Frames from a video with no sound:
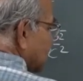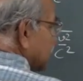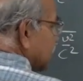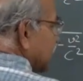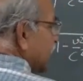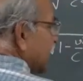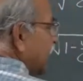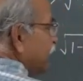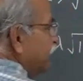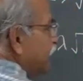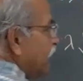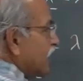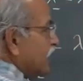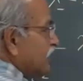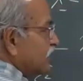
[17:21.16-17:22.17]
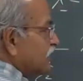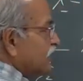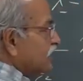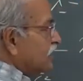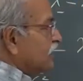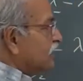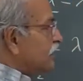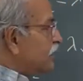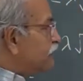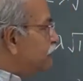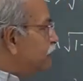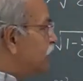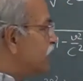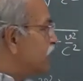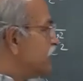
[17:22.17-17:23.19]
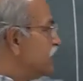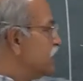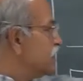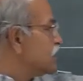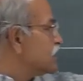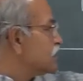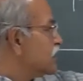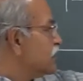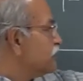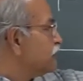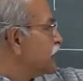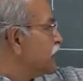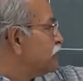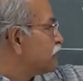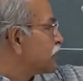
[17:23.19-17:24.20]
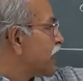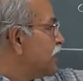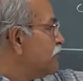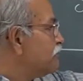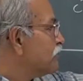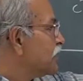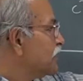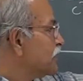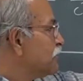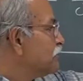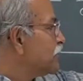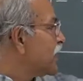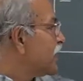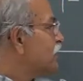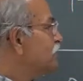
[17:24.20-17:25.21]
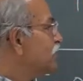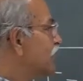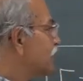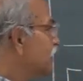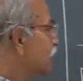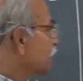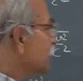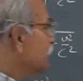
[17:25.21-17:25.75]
Then fy is fy prime multiplied by